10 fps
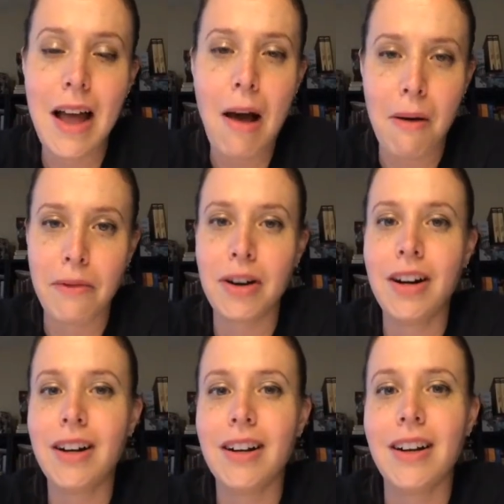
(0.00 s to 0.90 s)

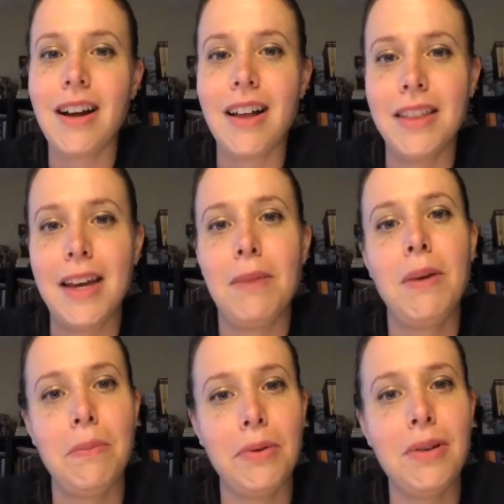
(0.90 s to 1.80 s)
However, unlike
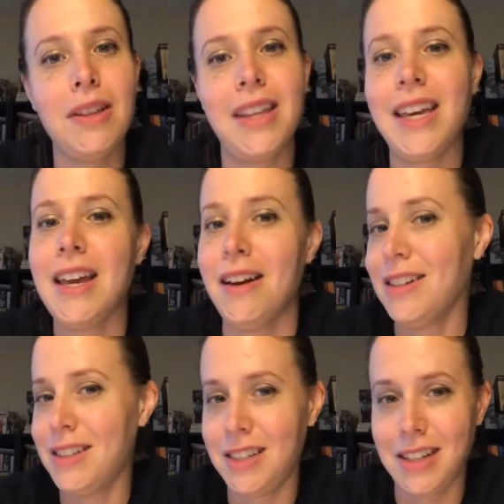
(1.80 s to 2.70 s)
people, they cannot
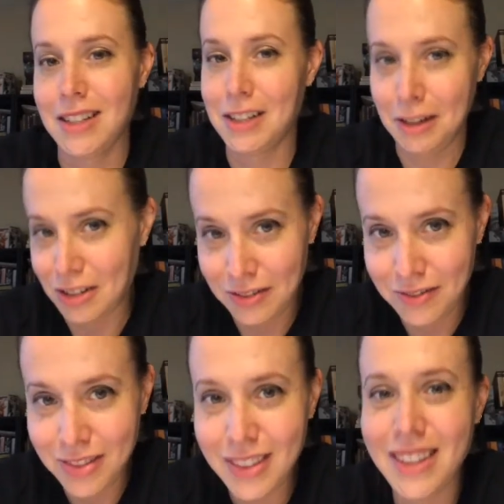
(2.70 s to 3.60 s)
sit still.
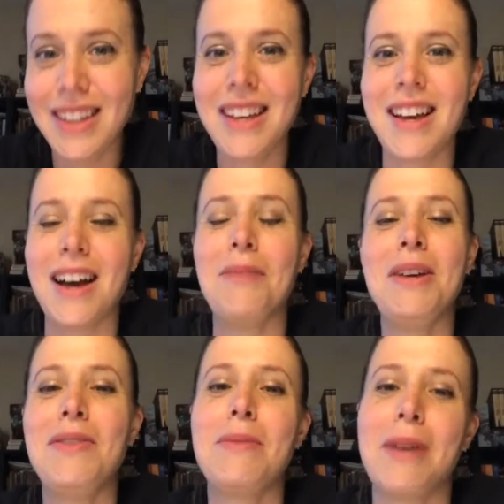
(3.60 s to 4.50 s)

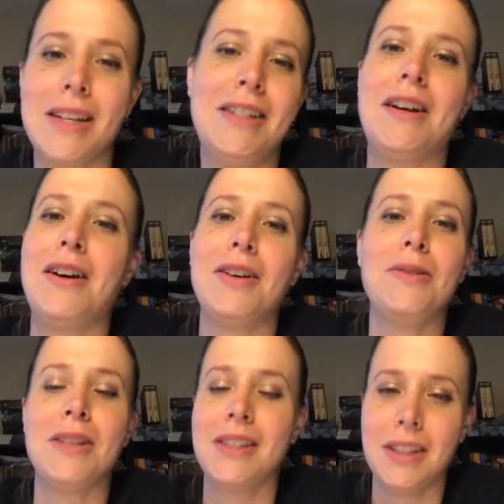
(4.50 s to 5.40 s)
Even the best dog
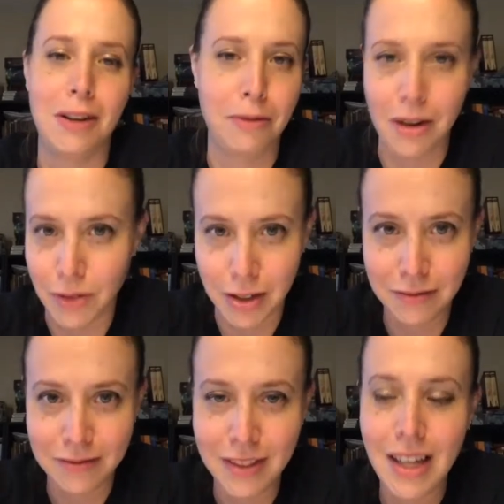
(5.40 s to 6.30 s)
who can sit there forever
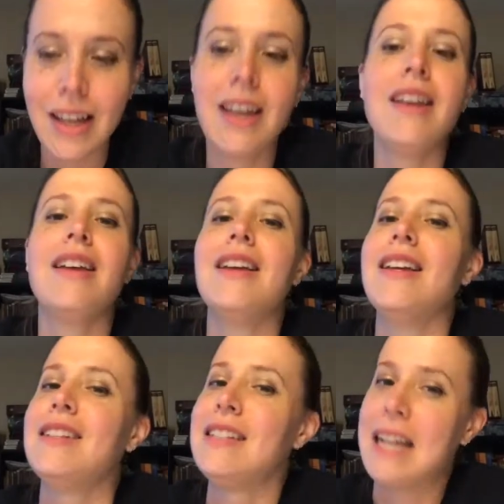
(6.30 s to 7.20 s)

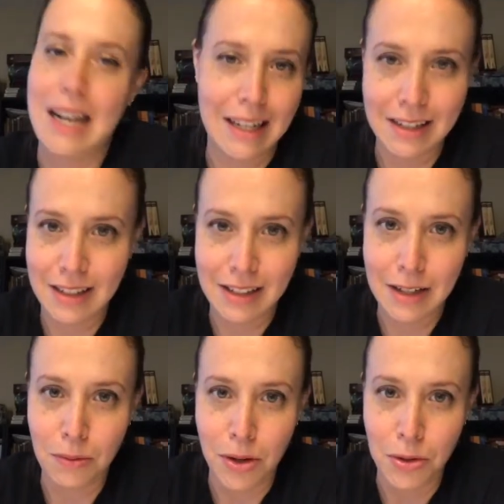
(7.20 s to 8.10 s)
is not going to sit
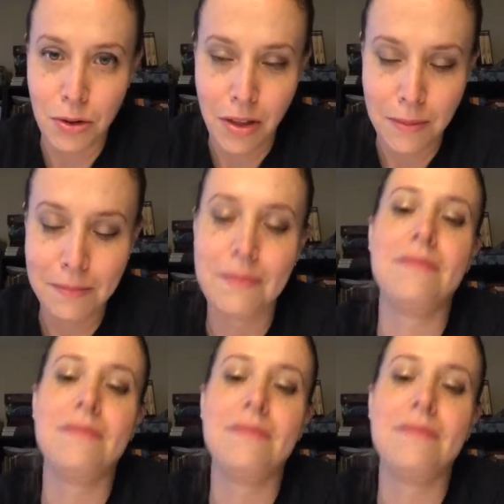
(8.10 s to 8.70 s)
still while you draw them.